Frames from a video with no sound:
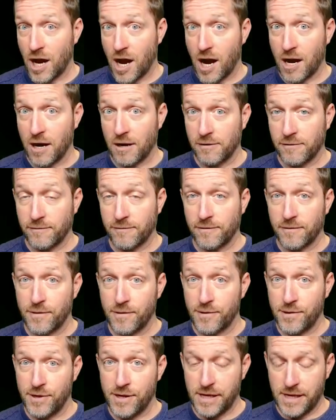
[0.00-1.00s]
of
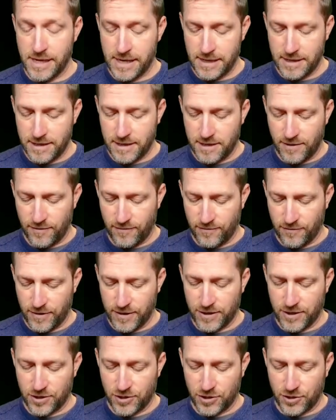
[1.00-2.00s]
the
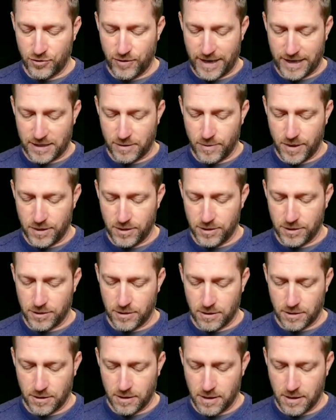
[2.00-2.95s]
different transmitters.